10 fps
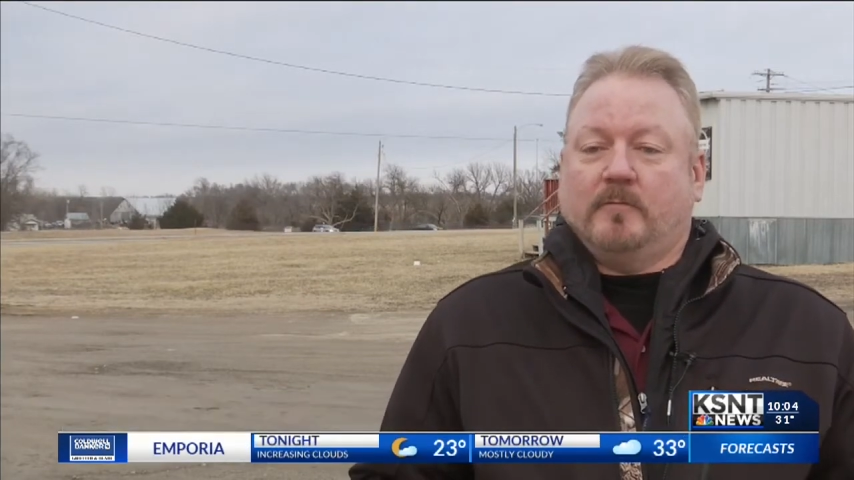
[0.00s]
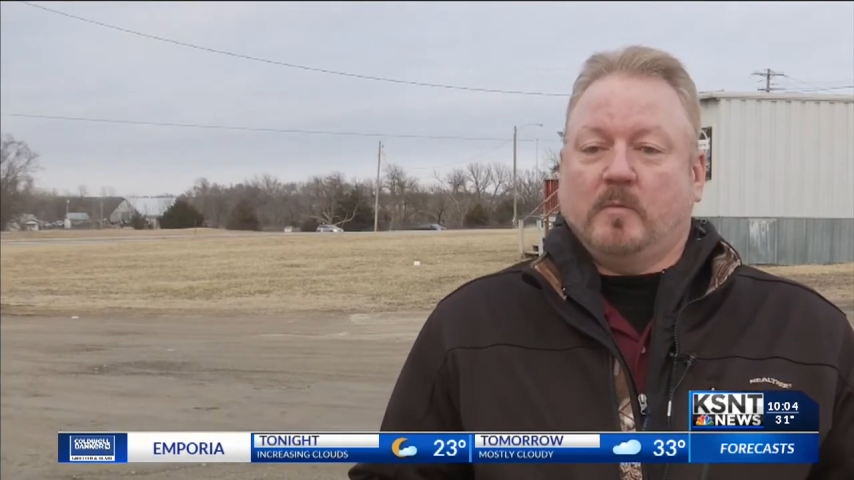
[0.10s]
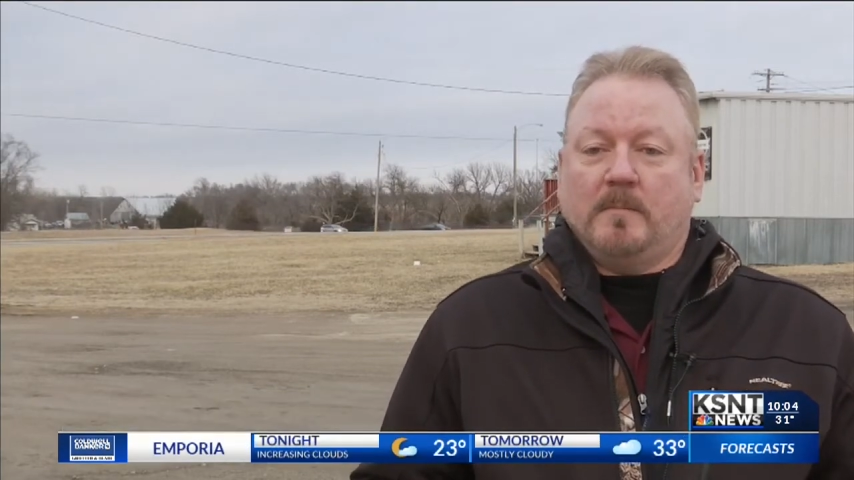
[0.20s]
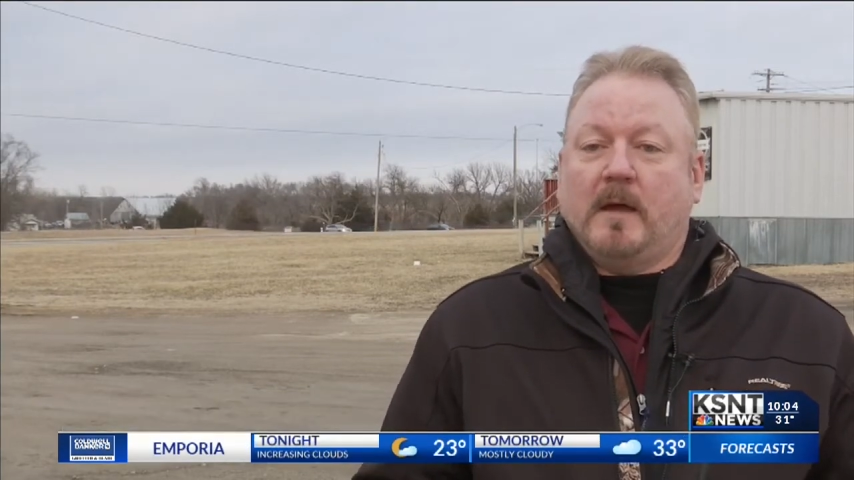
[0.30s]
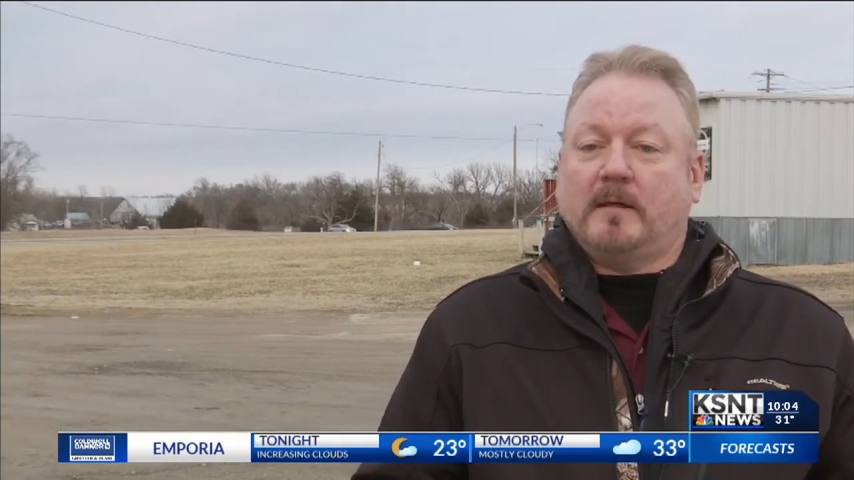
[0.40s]

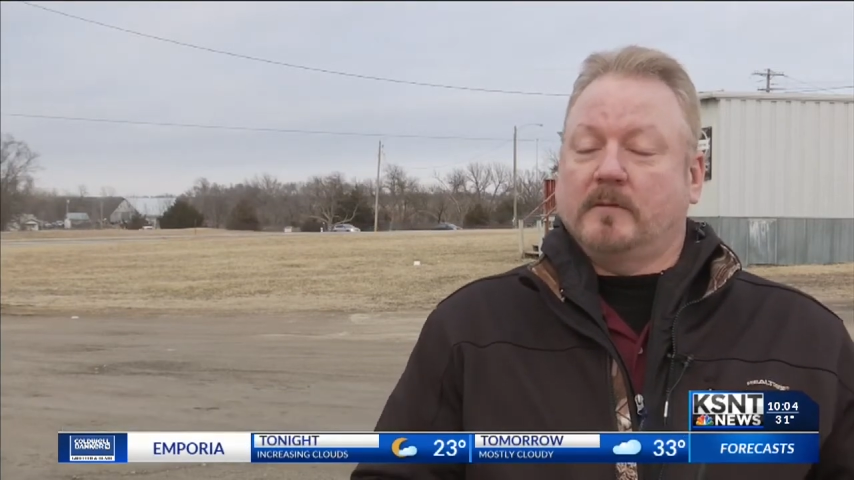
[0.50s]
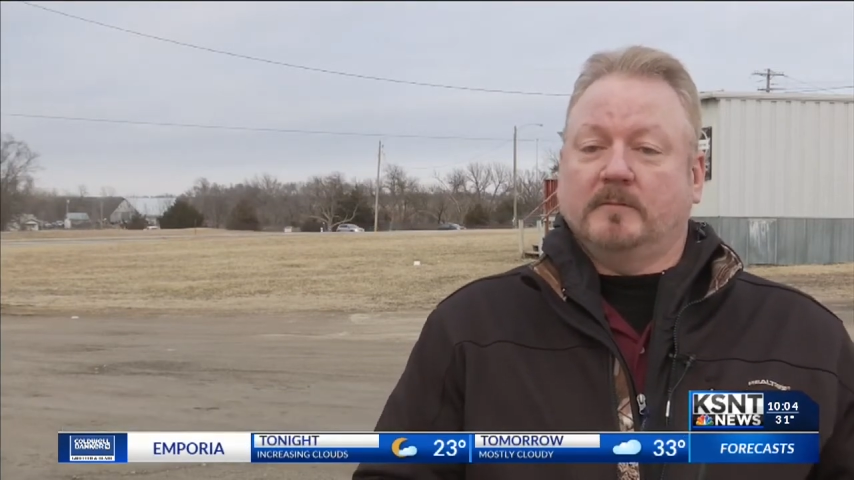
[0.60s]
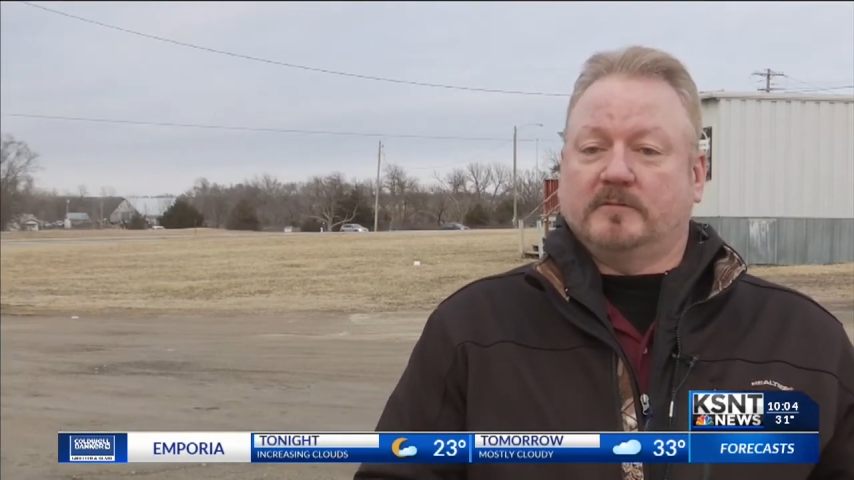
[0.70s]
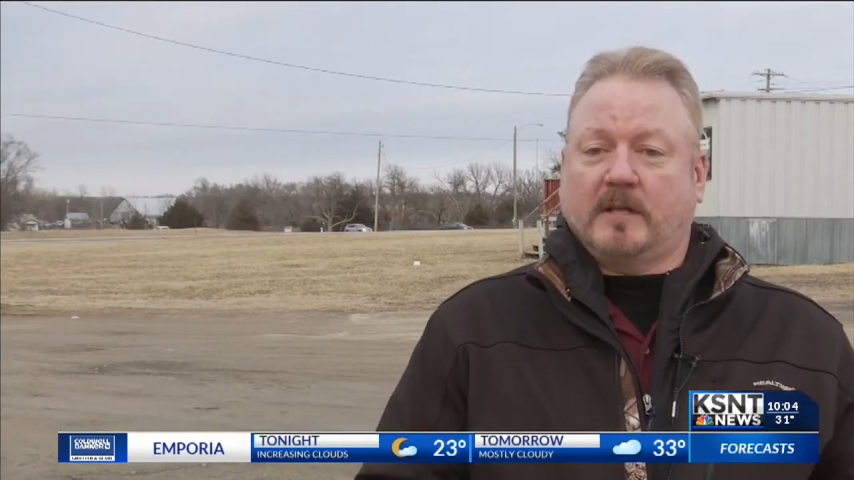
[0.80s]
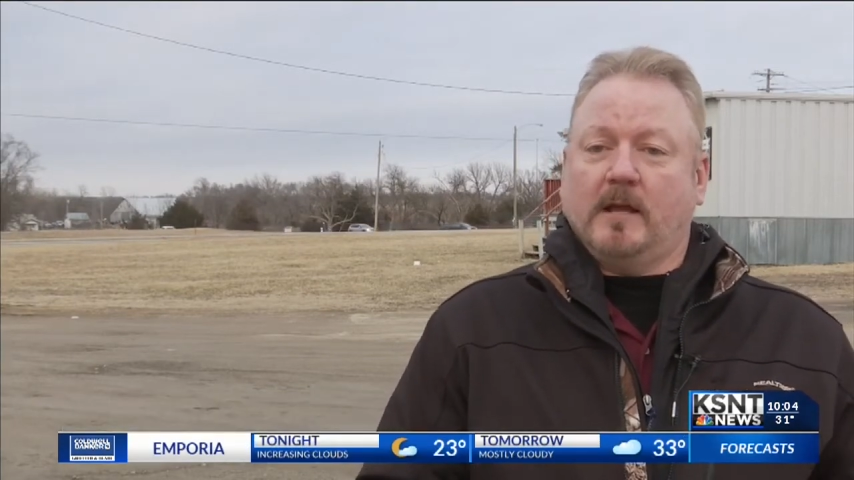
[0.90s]
we make
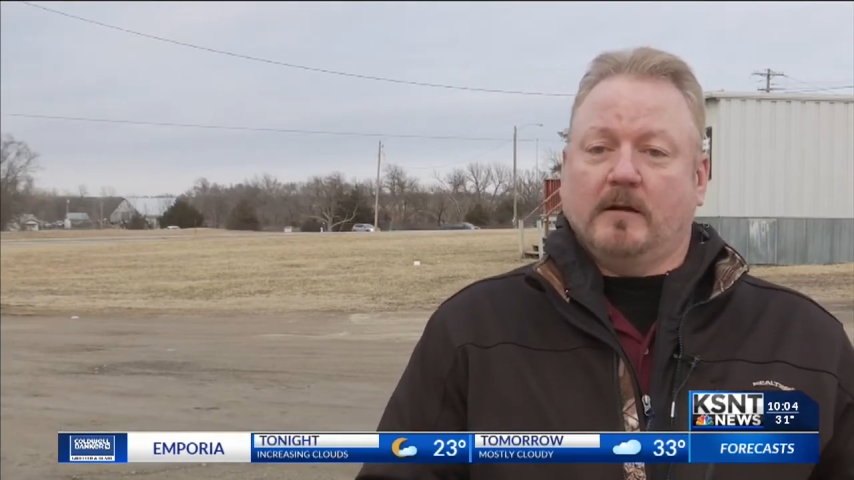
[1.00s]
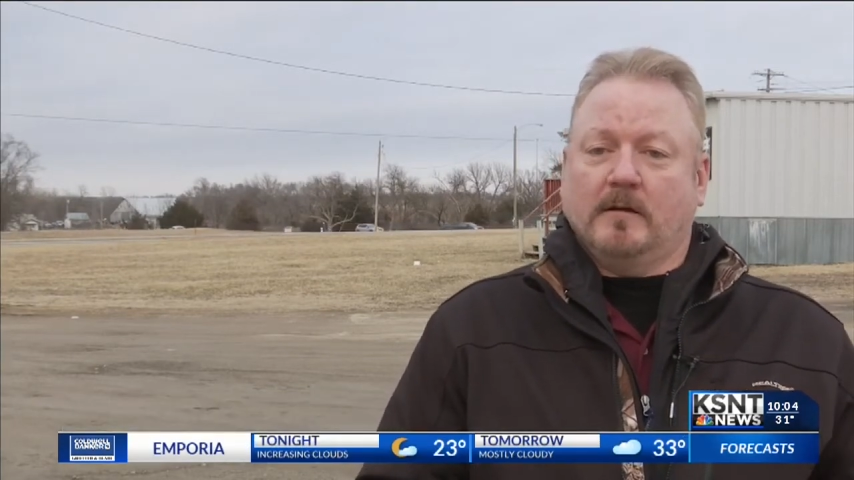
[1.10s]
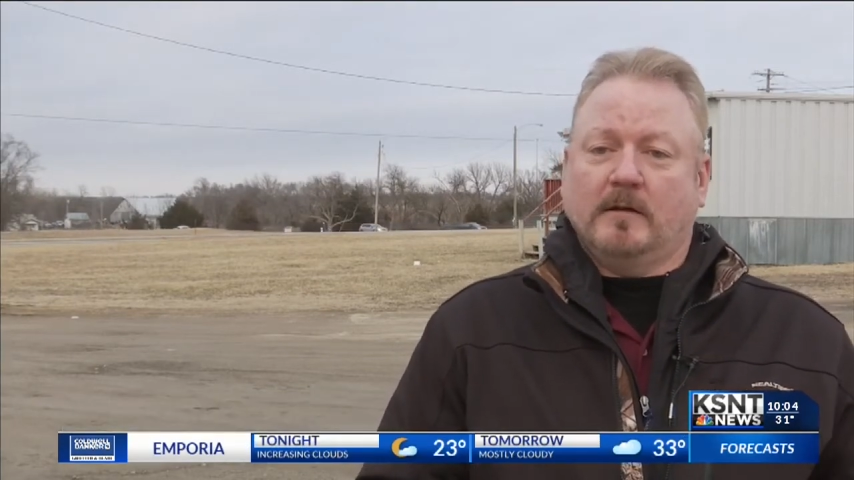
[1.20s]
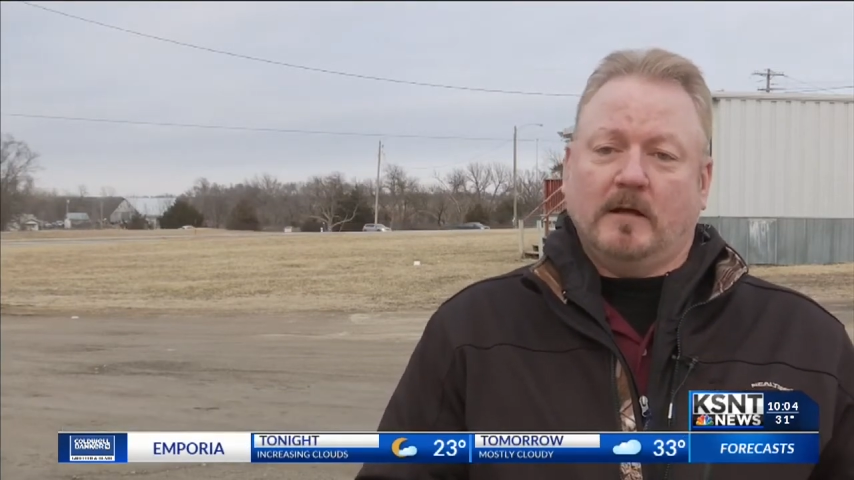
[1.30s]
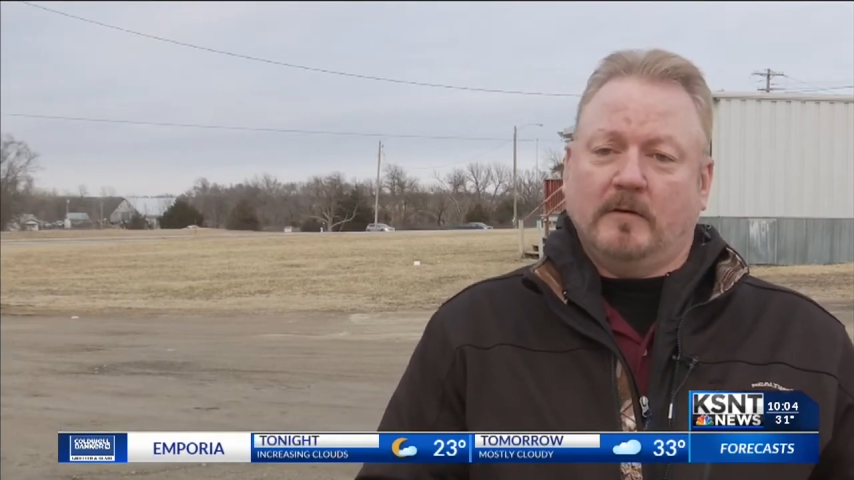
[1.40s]
them
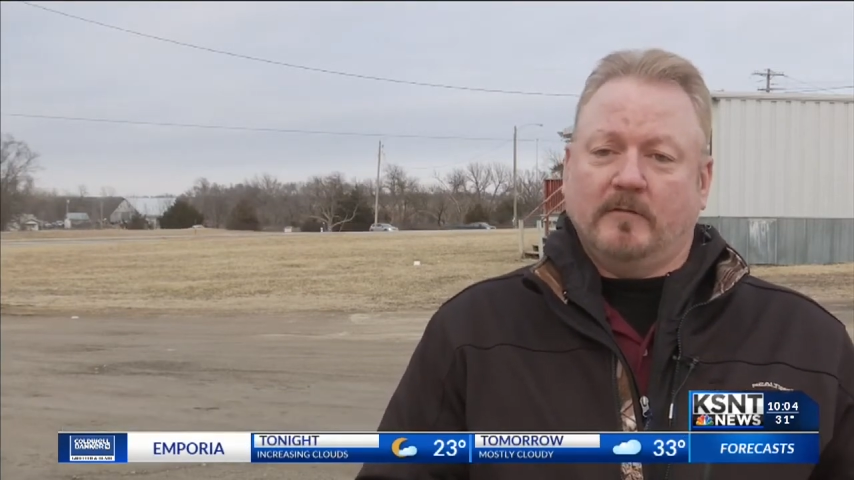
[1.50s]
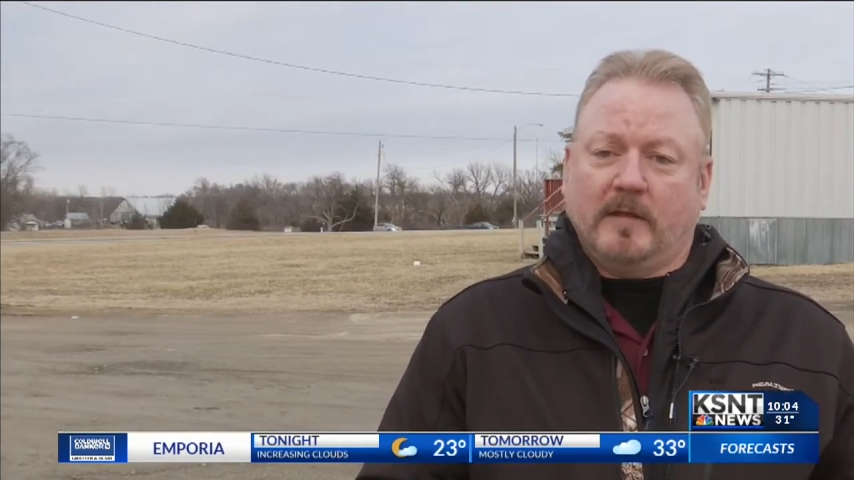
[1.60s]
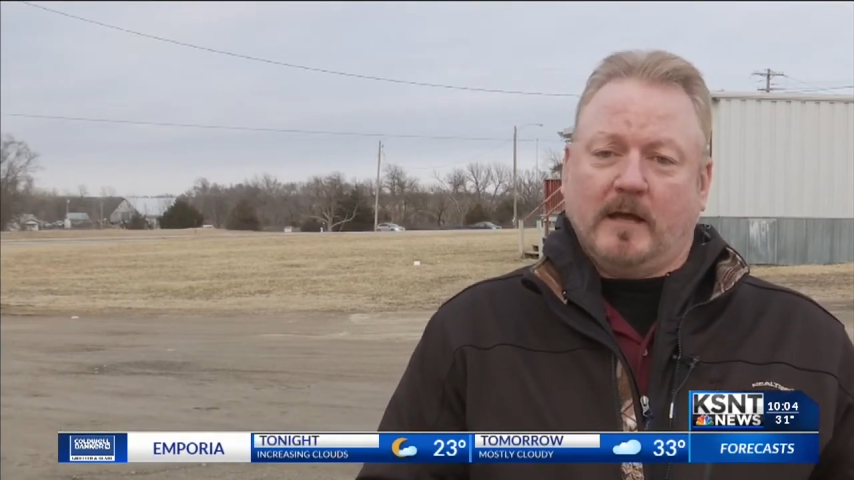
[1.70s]
scared of the